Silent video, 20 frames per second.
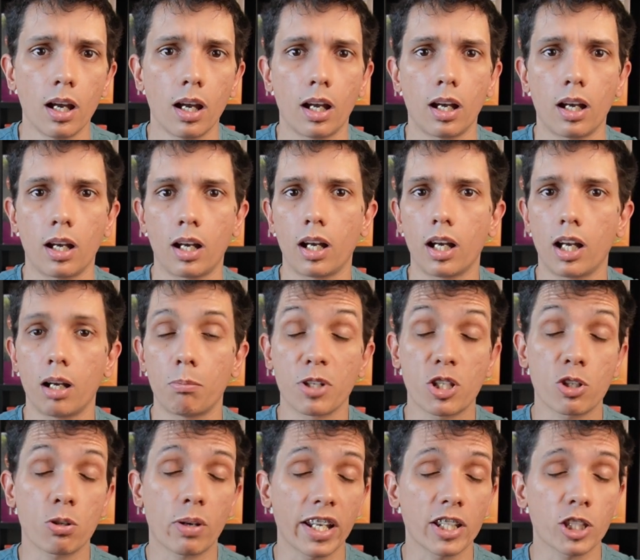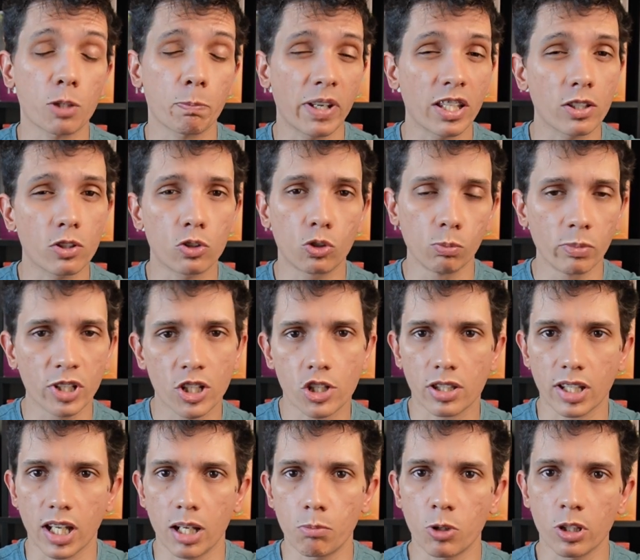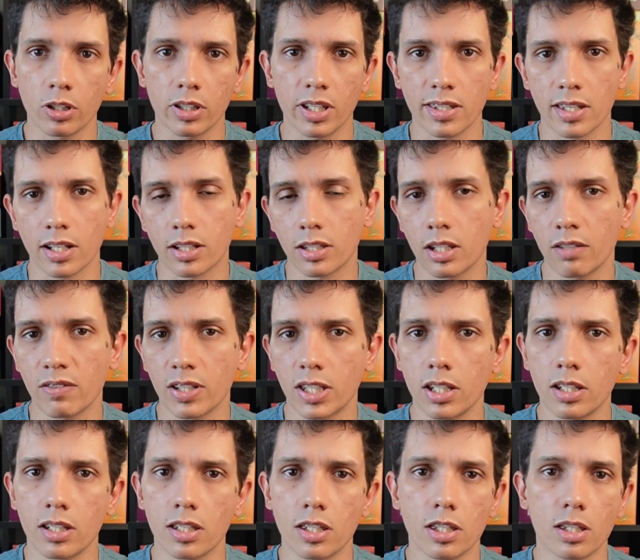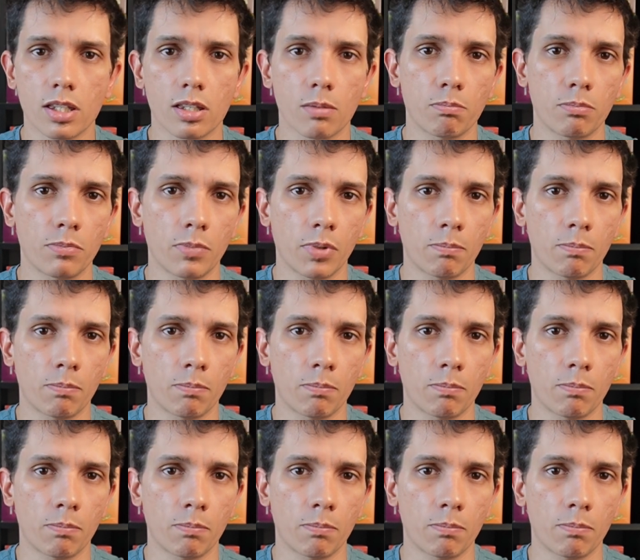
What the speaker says: But you can't spend too much time on these activities,